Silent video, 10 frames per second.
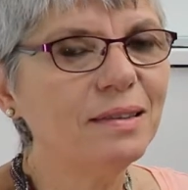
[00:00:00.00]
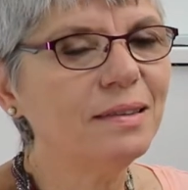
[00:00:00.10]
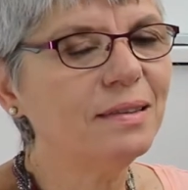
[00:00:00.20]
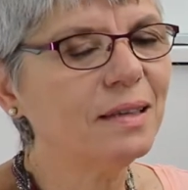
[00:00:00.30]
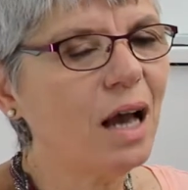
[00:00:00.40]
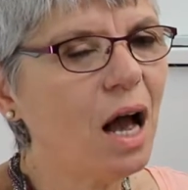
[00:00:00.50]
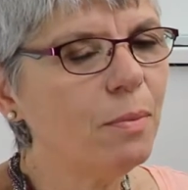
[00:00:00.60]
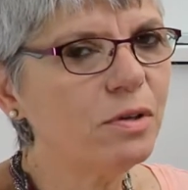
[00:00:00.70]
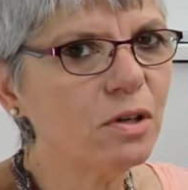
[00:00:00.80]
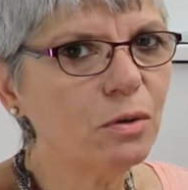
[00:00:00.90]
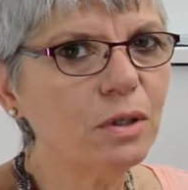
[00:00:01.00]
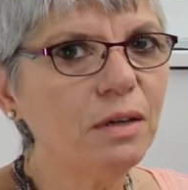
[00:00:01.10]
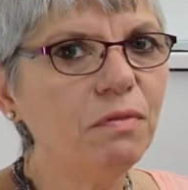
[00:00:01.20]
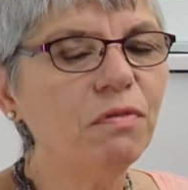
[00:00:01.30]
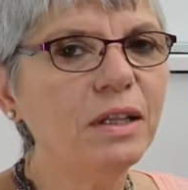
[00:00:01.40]
This is
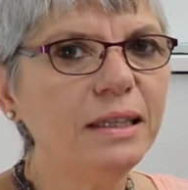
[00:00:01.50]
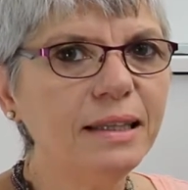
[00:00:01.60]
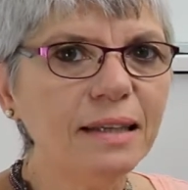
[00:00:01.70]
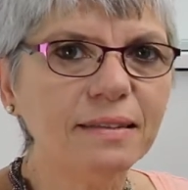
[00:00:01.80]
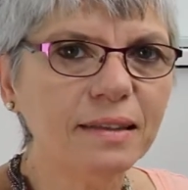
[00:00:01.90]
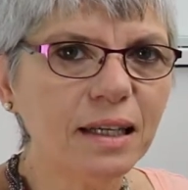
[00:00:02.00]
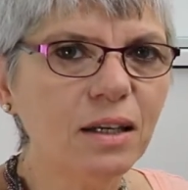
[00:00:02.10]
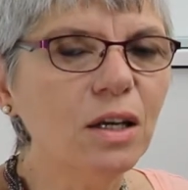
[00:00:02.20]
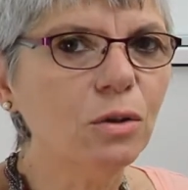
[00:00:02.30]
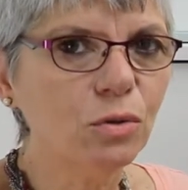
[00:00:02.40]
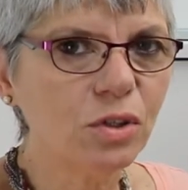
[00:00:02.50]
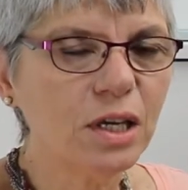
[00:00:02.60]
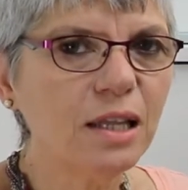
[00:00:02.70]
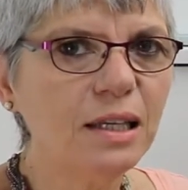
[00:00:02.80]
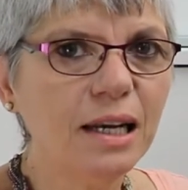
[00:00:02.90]
absolutely fantastic to
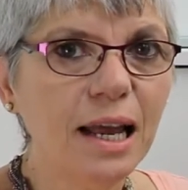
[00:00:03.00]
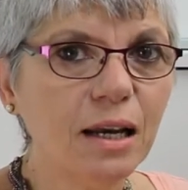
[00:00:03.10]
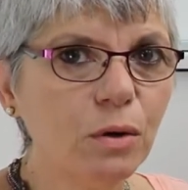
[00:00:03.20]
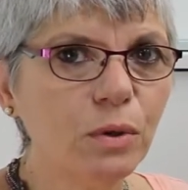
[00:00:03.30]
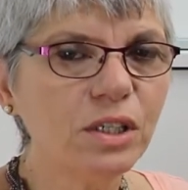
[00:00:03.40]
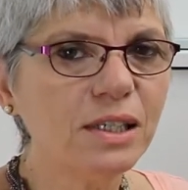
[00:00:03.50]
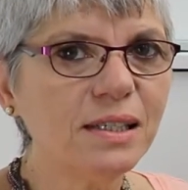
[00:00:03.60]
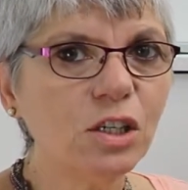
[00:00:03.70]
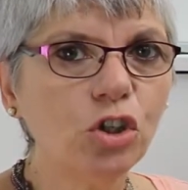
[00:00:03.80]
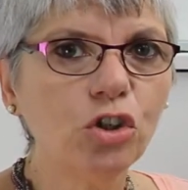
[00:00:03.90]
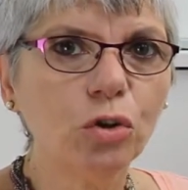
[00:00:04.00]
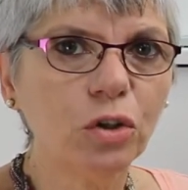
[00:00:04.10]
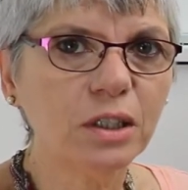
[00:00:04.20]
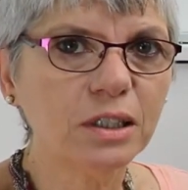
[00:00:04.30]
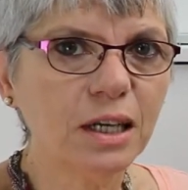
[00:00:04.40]
study a language. It's a
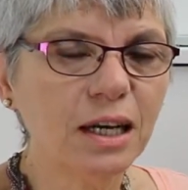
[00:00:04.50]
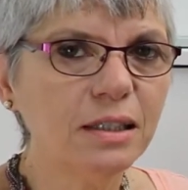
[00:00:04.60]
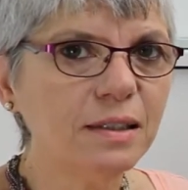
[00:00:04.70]
shortcut.